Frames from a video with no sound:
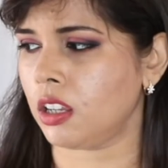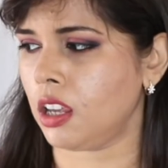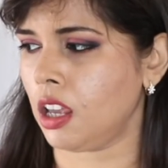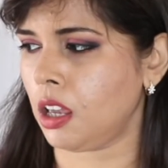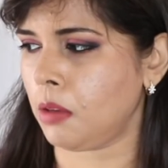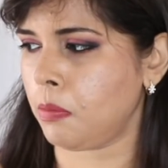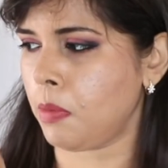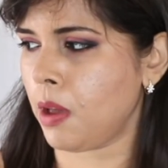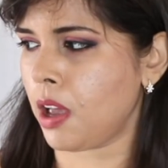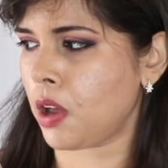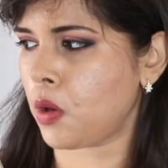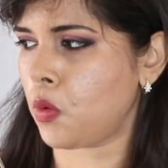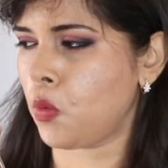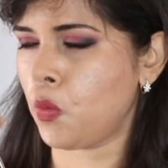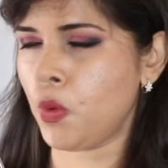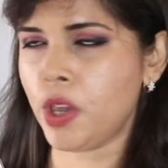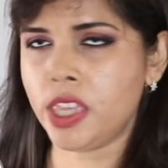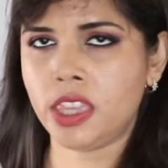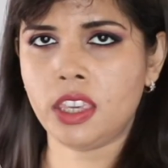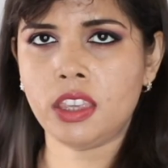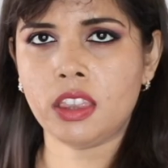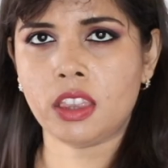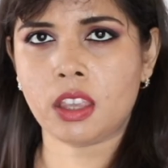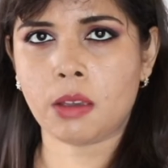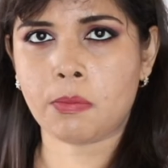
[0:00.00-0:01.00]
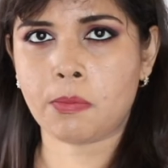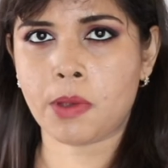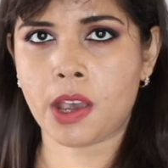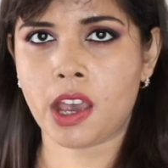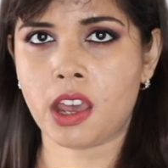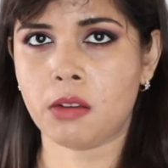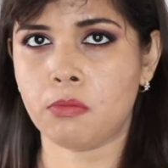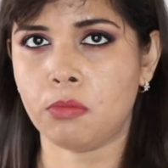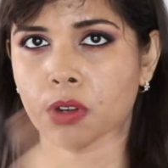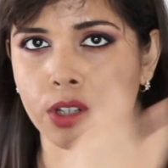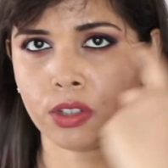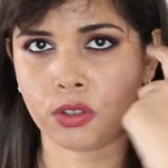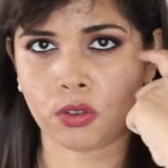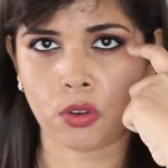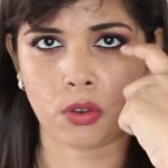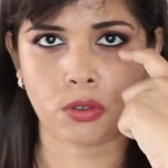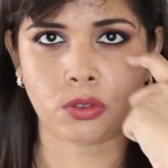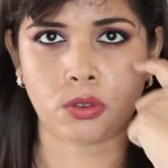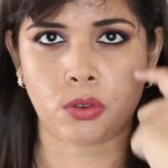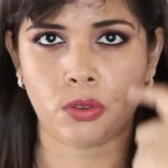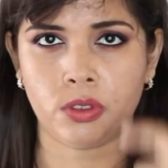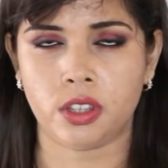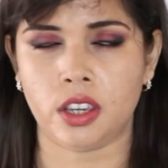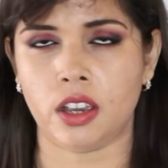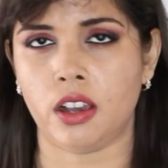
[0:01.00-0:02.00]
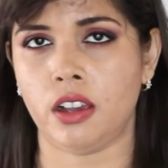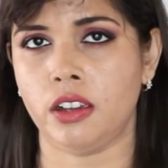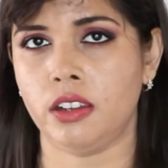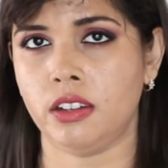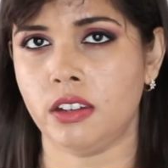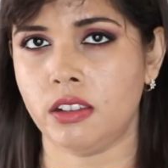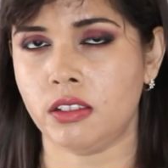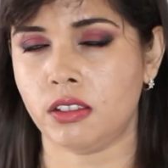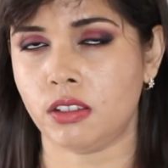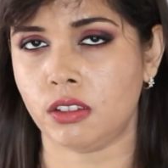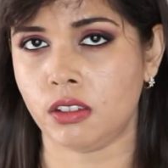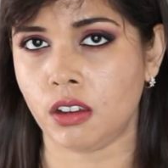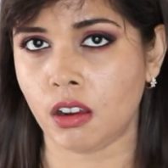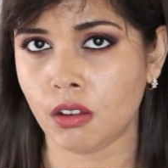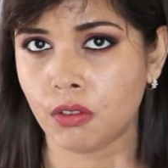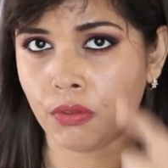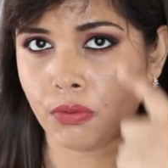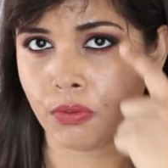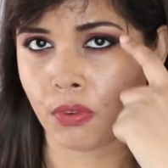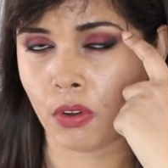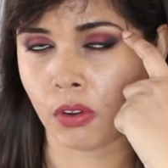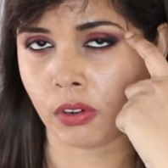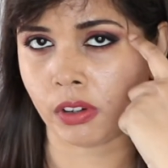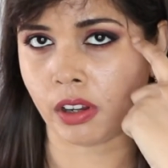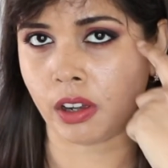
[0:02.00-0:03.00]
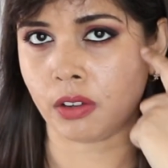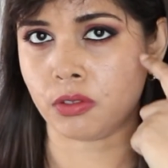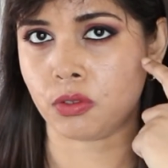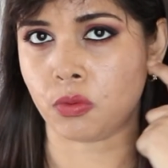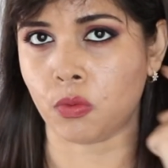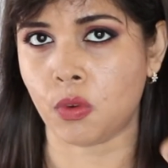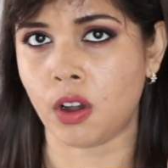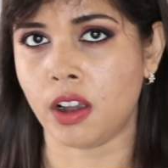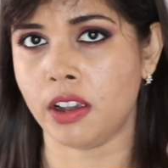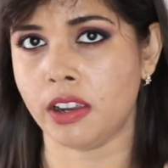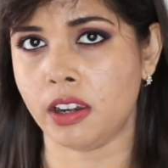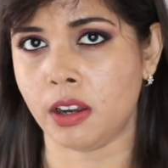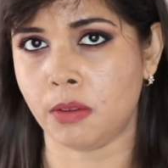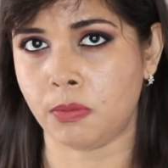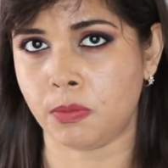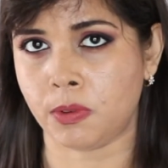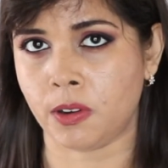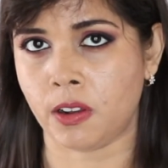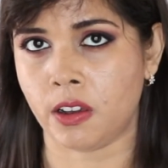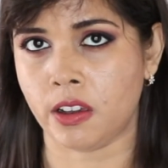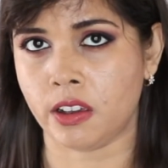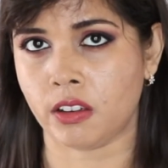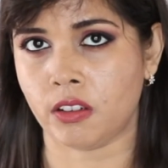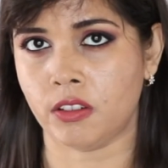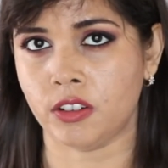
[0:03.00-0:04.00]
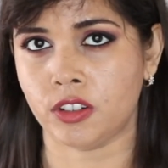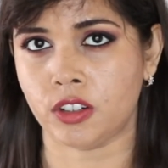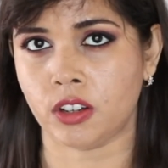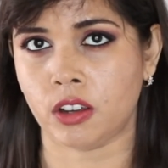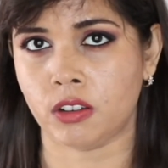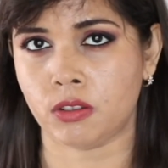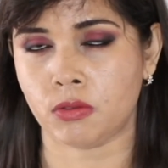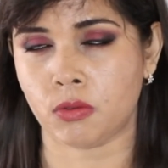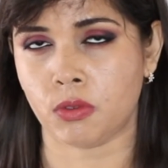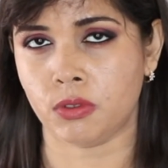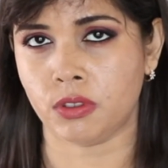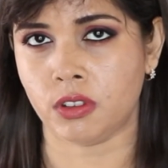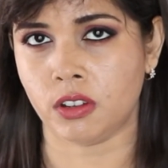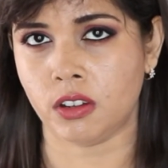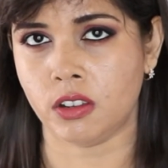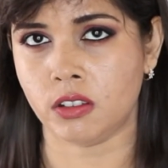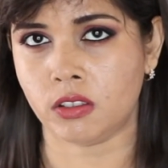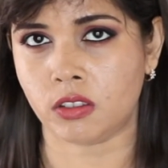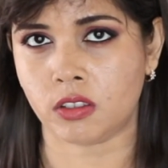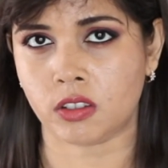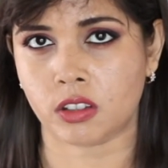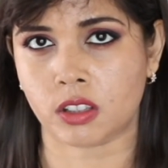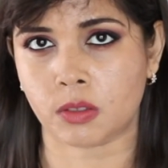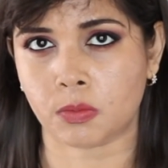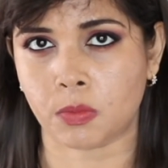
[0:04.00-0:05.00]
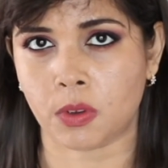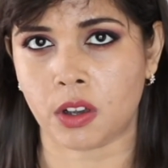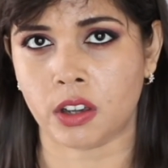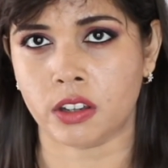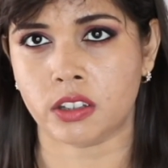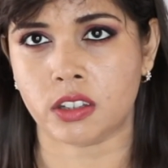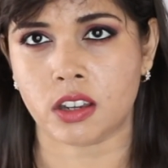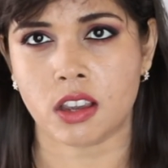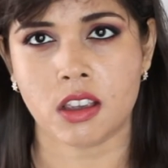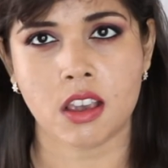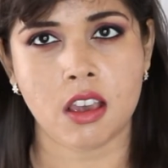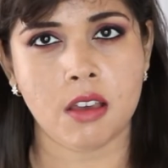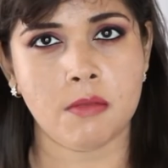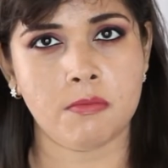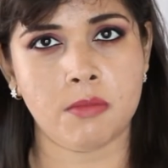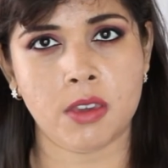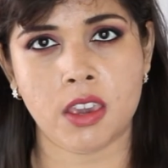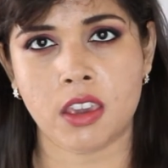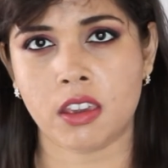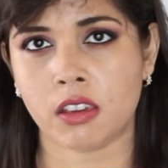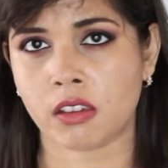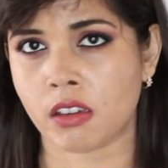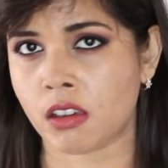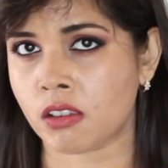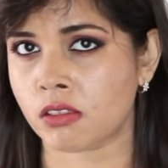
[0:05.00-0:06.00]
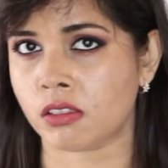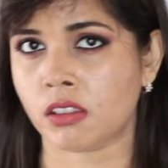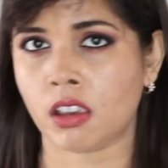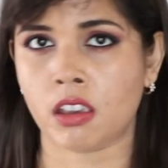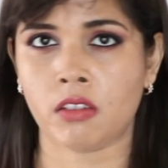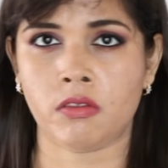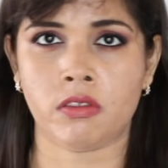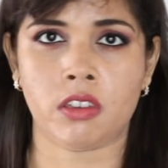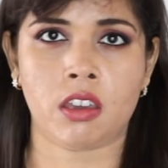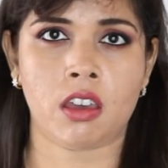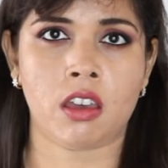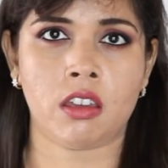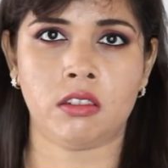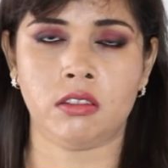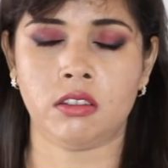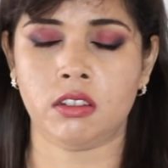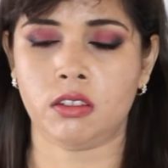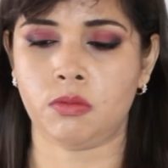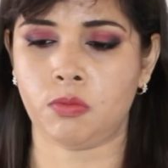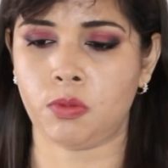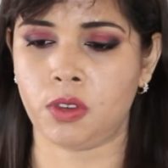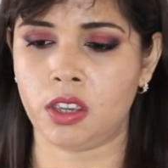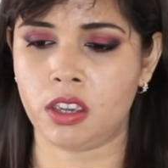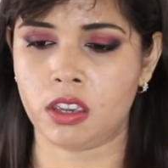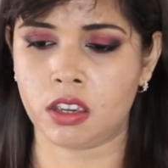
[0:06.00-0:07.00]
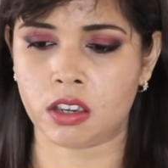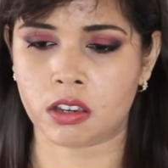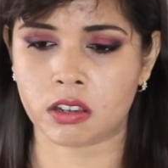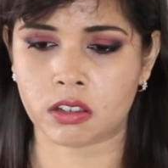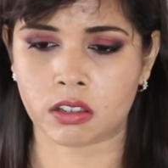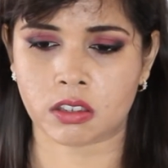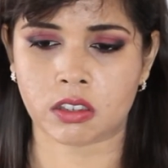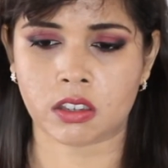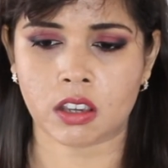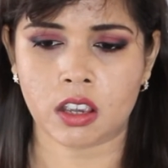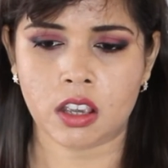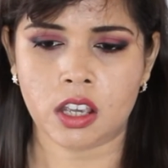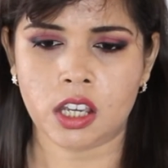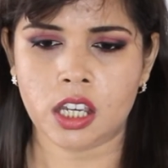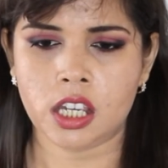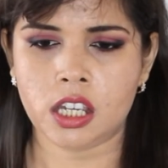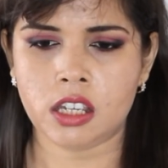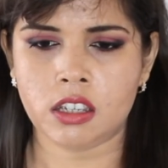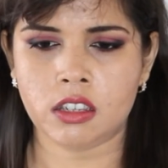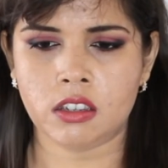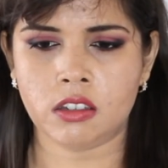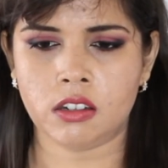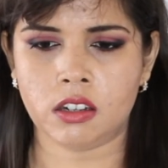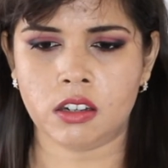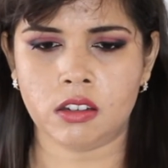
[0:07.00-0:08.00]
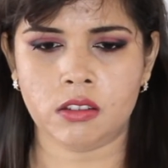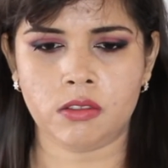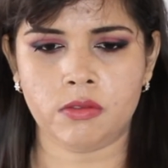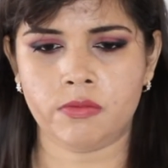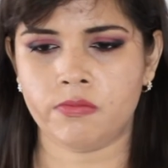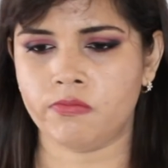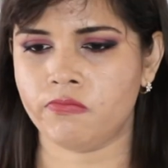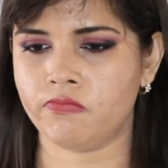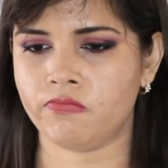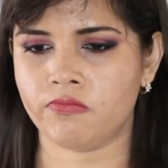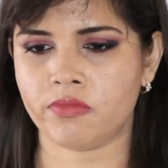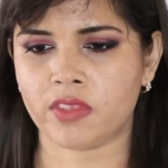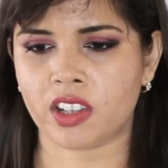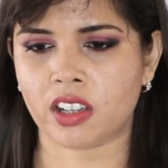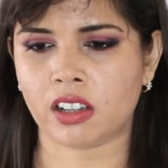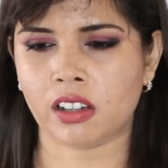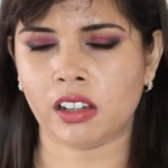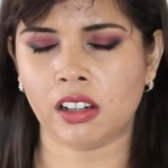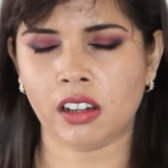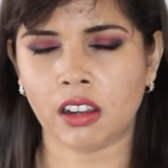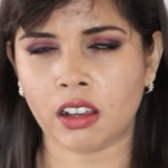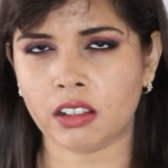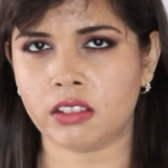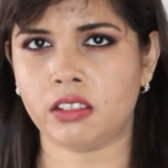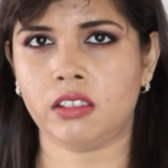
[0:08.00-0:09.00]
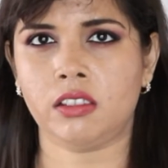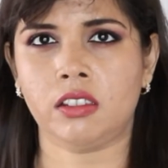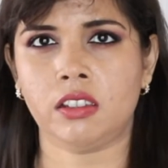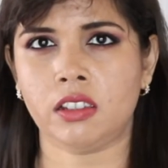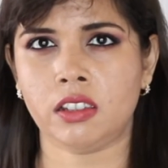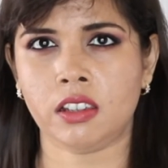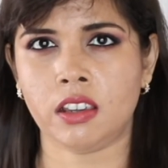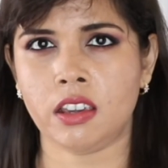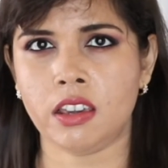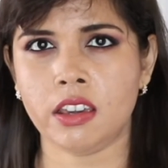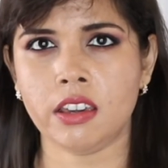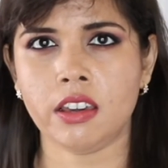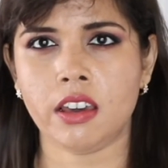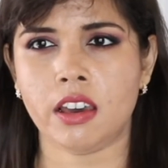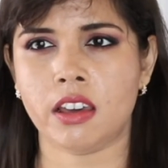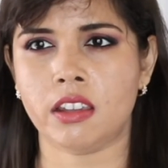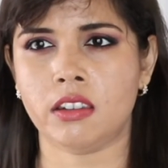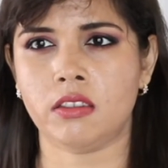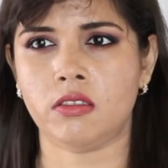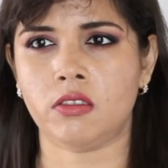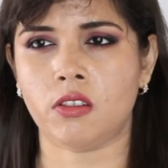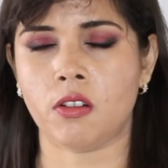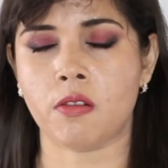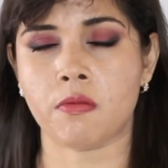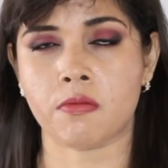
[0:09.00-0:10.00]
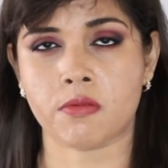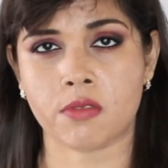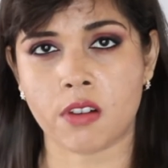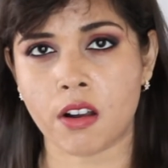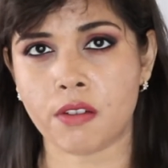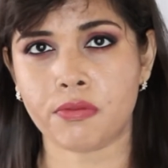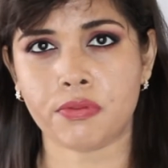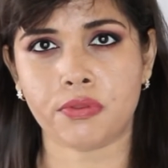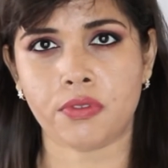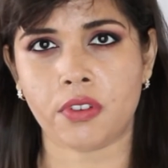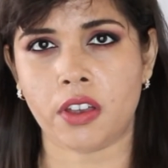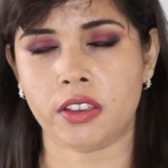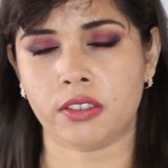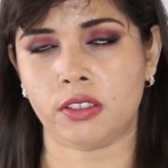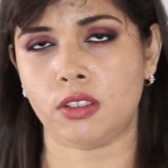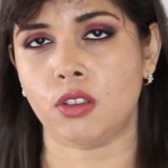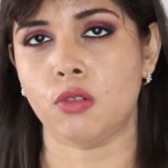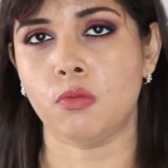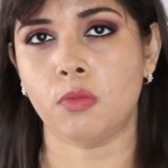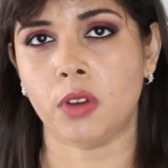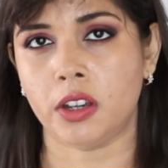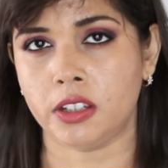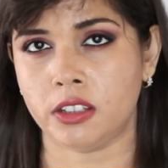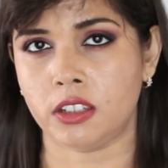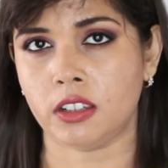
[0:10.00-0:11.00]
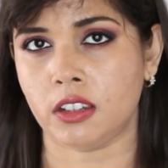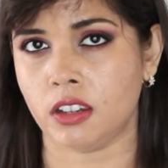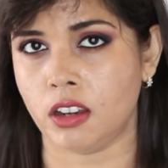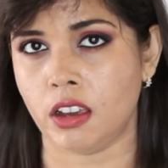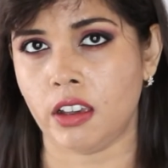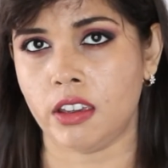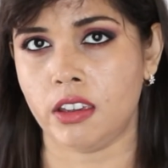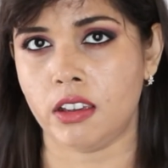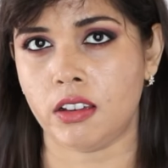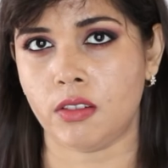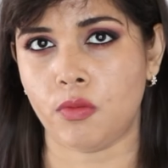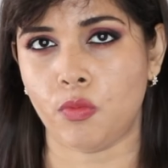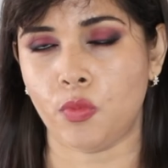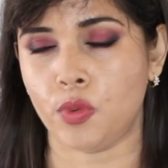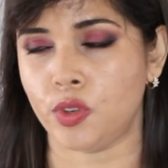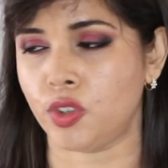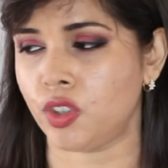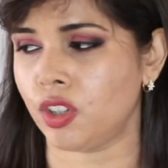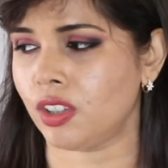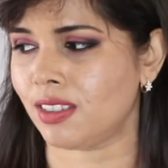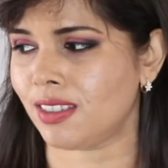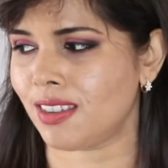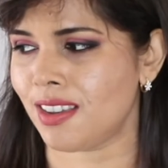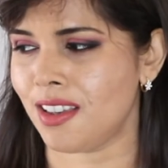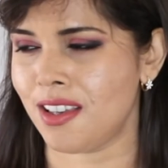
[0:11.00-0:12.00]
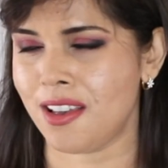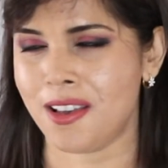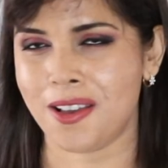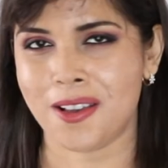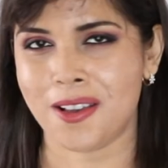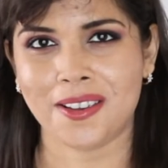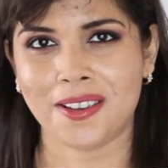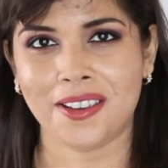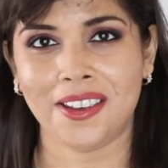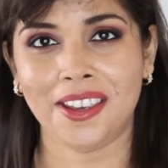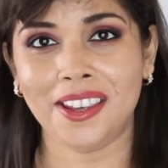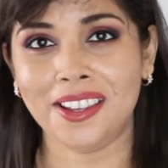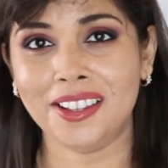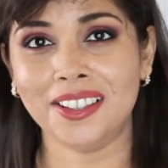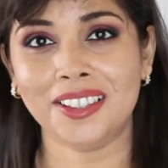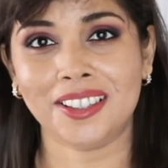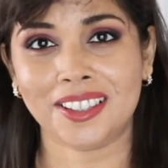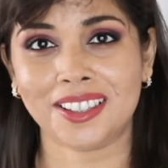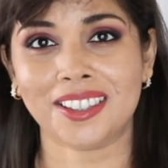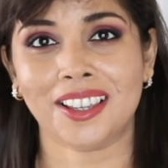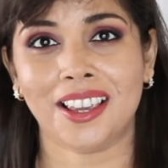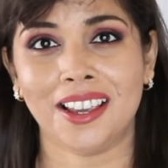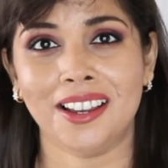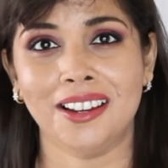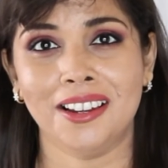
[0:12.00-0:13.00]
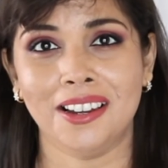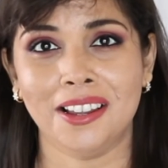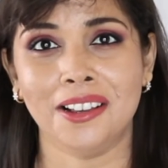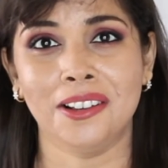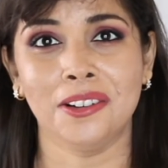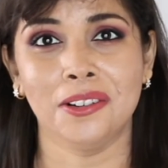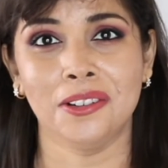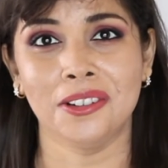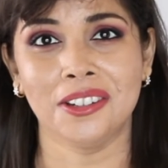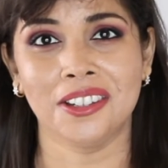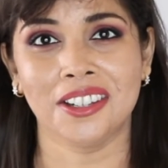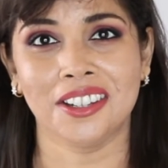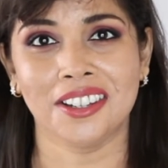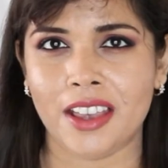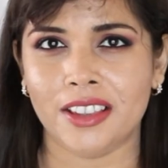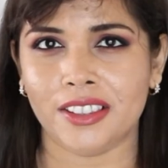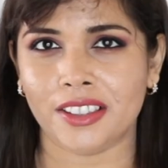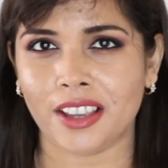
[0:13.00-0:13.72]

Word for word: Kickback within the pan but not on the eyelids. No fallout while applying eyeshadow on the lids despite being as heavy-handed, being as, you know, klutzy and rough as you might like, which is insanely good.